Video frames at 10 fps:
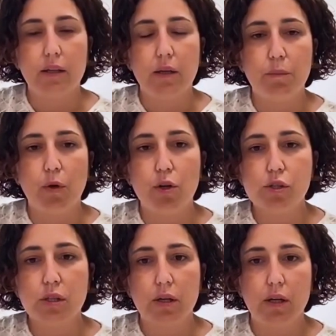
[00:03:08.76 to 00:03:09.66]
the
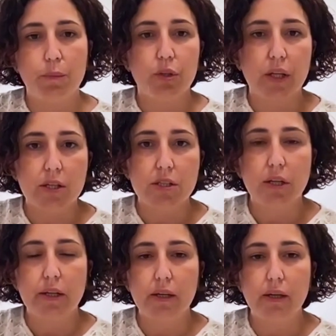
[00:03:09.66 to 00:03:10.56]
most uh,
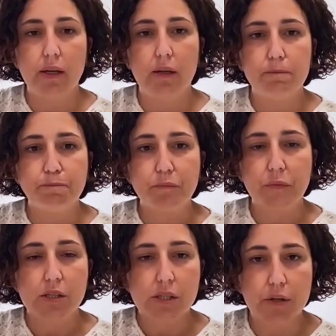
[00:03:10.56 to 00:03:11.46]
potentially um,
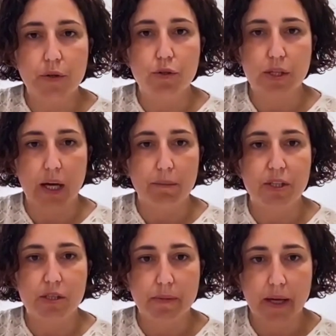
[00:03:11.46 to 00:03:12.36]
serious
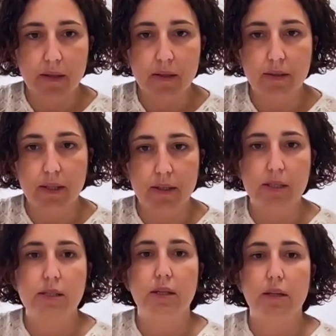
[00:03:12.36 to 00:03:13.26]
adverse event that
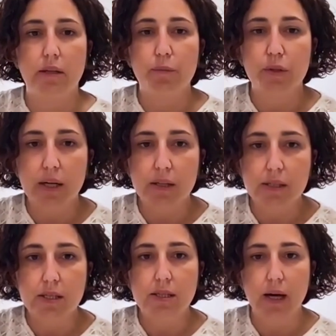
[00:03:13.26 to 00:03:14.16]
is the
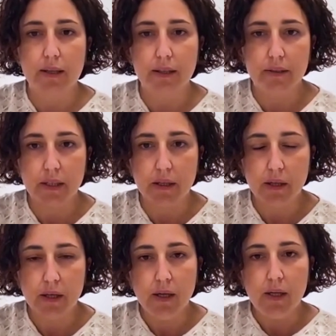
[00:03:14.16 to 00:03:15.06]
pneumonitis, ILD.
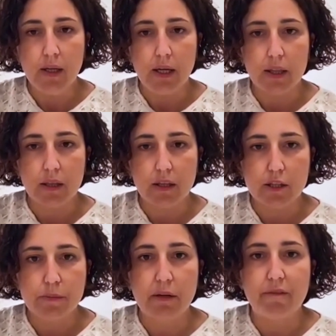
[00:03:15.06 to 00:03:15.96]
I think
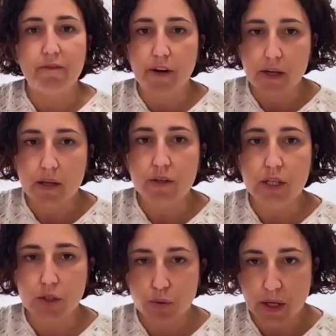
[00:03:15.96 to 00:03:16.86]
it's been very
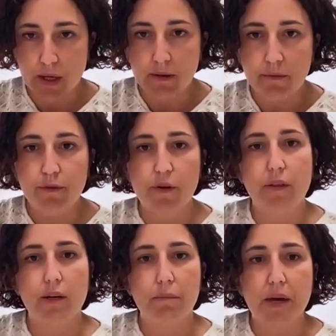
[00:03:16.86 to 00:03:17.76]
reassuring for
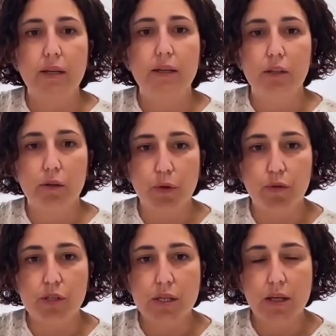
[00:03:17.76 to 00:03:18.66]
the medical
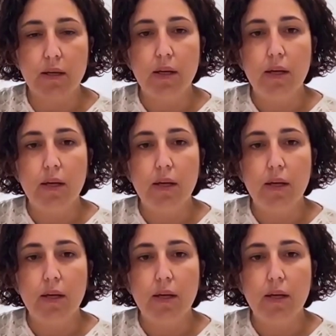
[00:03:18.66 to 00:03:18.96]
community